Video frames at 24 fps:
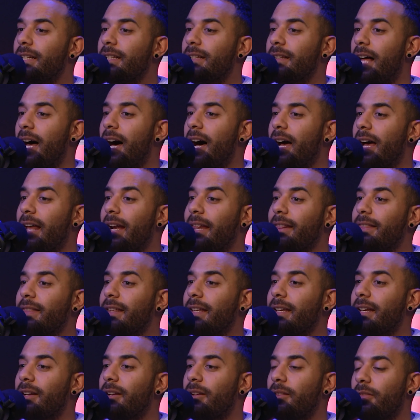a lot. And I
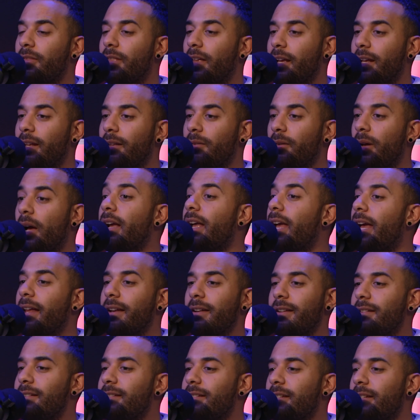think like,
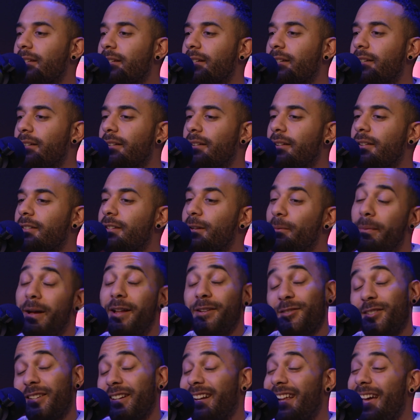again, to
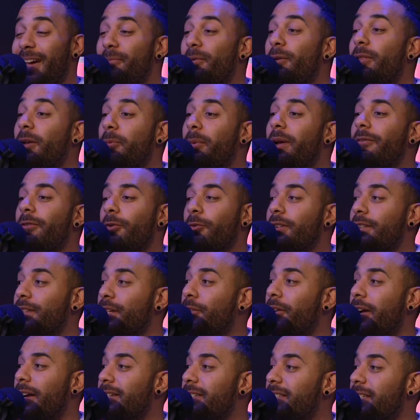mention it again, but like we have a really
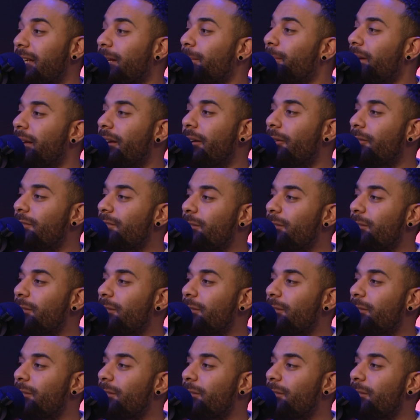great team here.